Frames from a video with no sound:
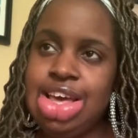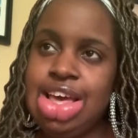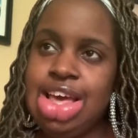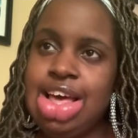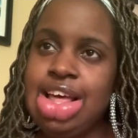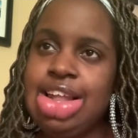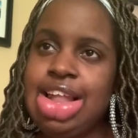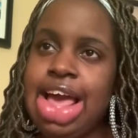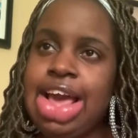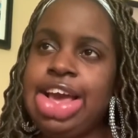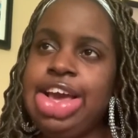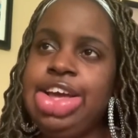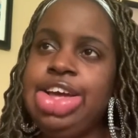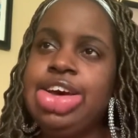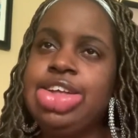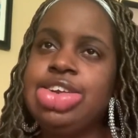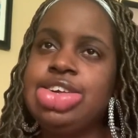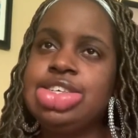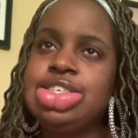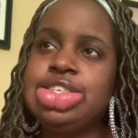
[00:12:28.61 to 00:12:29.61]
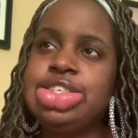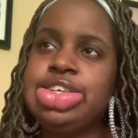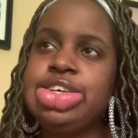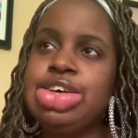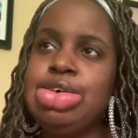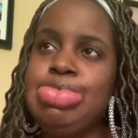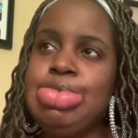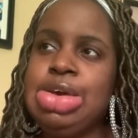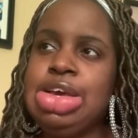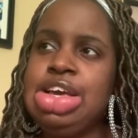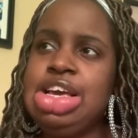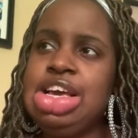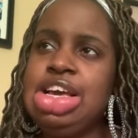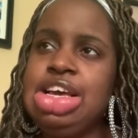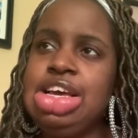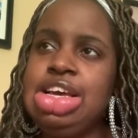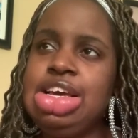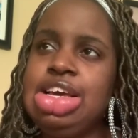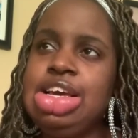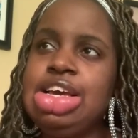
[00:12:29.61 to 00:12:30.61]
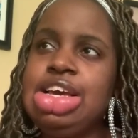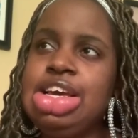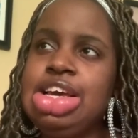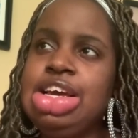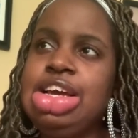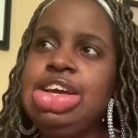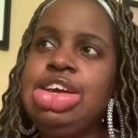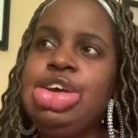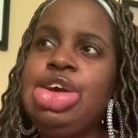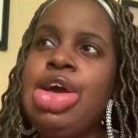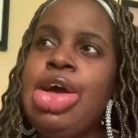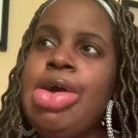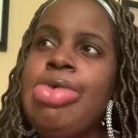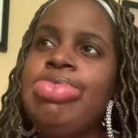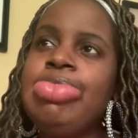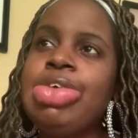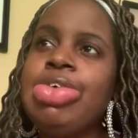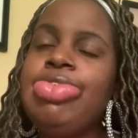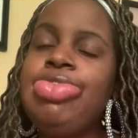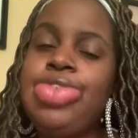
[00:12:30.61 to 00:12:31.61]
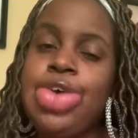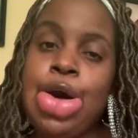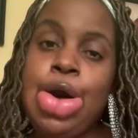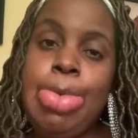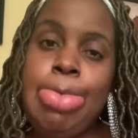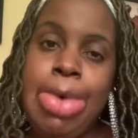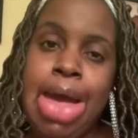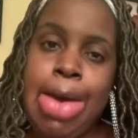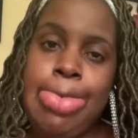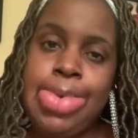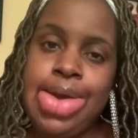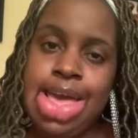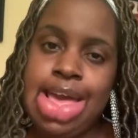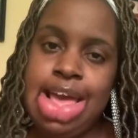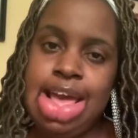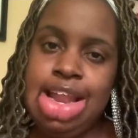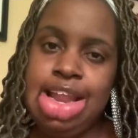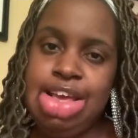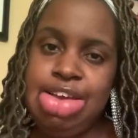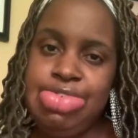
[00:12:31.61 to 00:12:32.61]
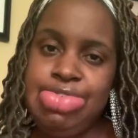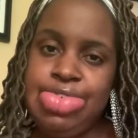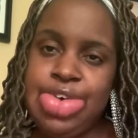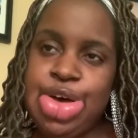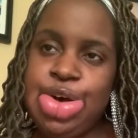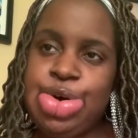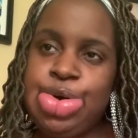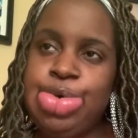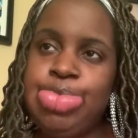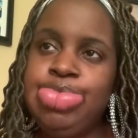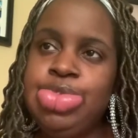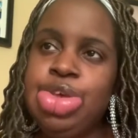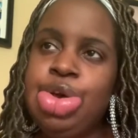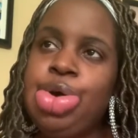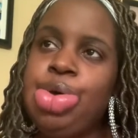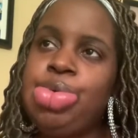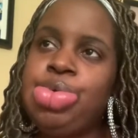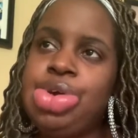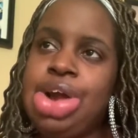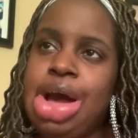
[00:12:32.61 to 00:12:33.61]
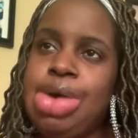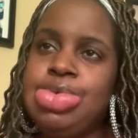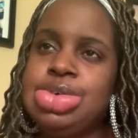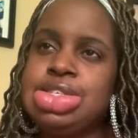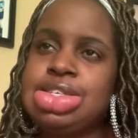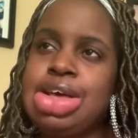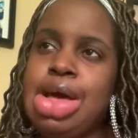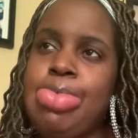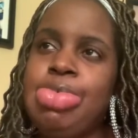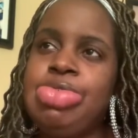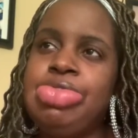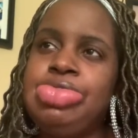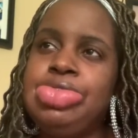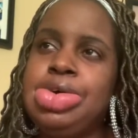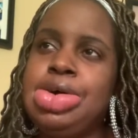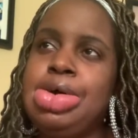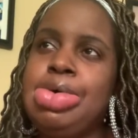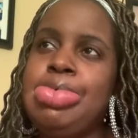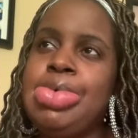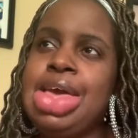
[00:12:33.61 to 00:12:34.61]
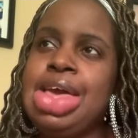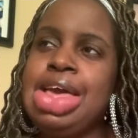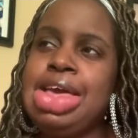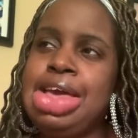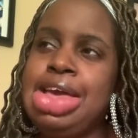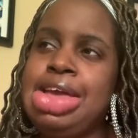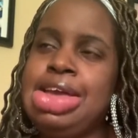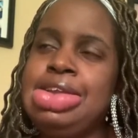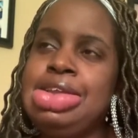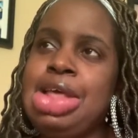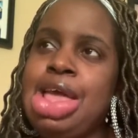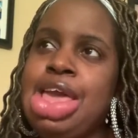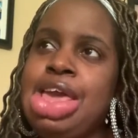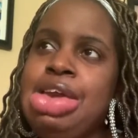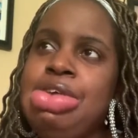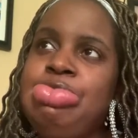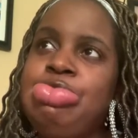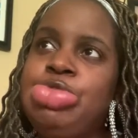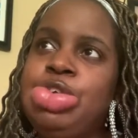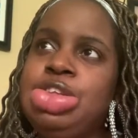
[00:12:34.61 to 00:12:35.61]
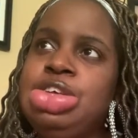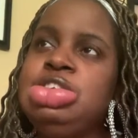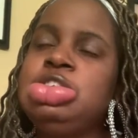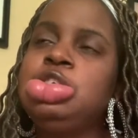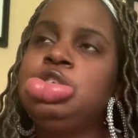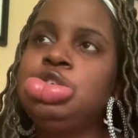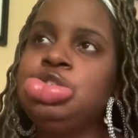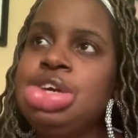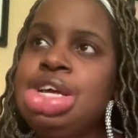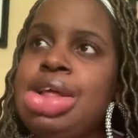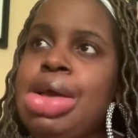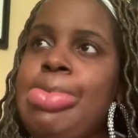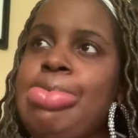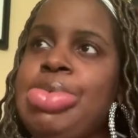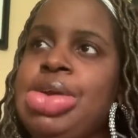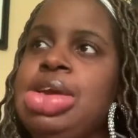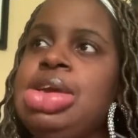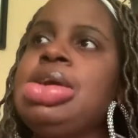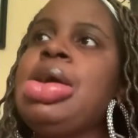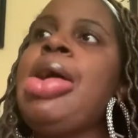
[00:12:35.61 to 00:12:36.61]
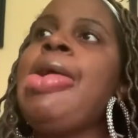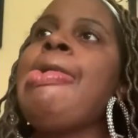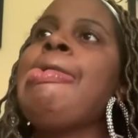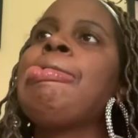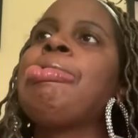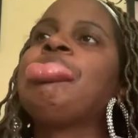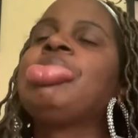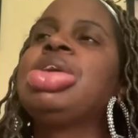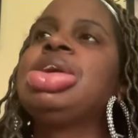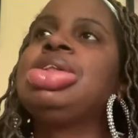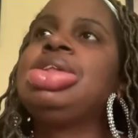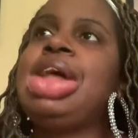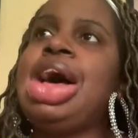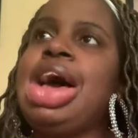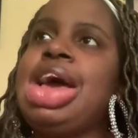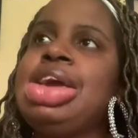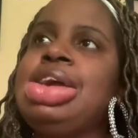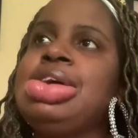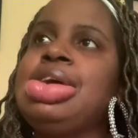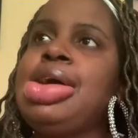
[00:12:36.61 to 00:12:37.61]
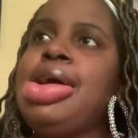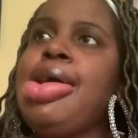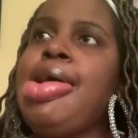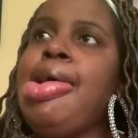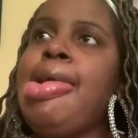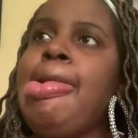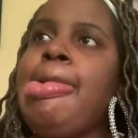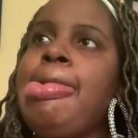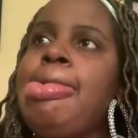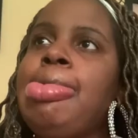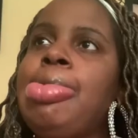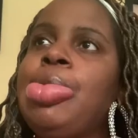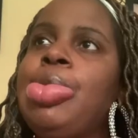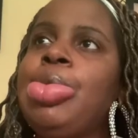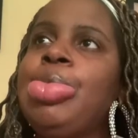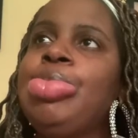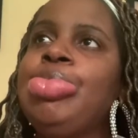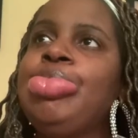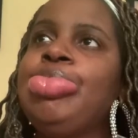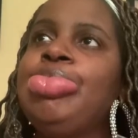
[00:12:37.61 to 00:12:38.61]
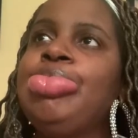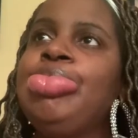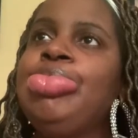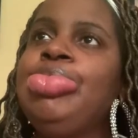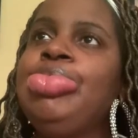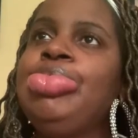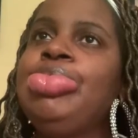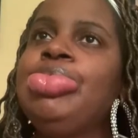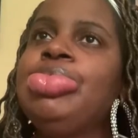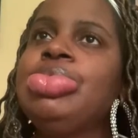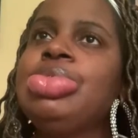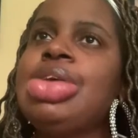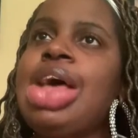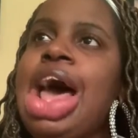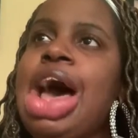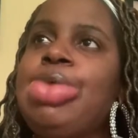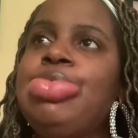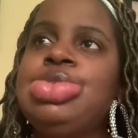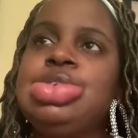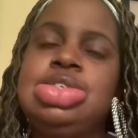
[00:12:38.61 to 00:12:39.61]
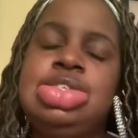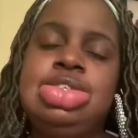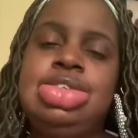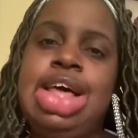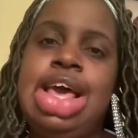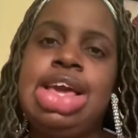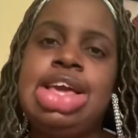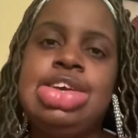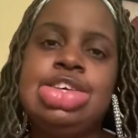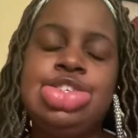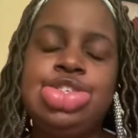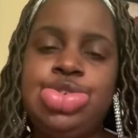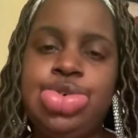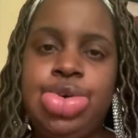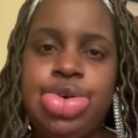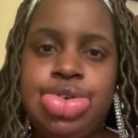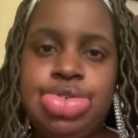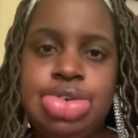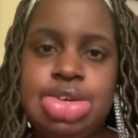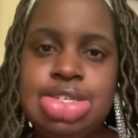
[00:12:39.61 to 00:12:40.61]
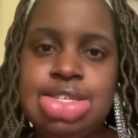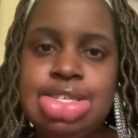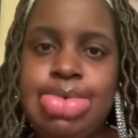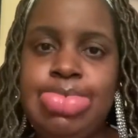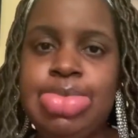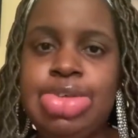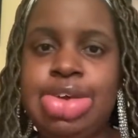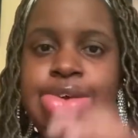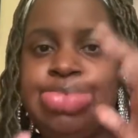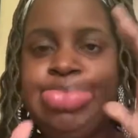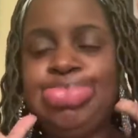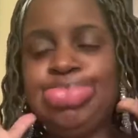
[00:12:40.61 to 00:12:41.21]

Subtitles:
Like, he understood me. He felt my pain. He felt where I was coming from, and he really treated me like I was like his daughter or something.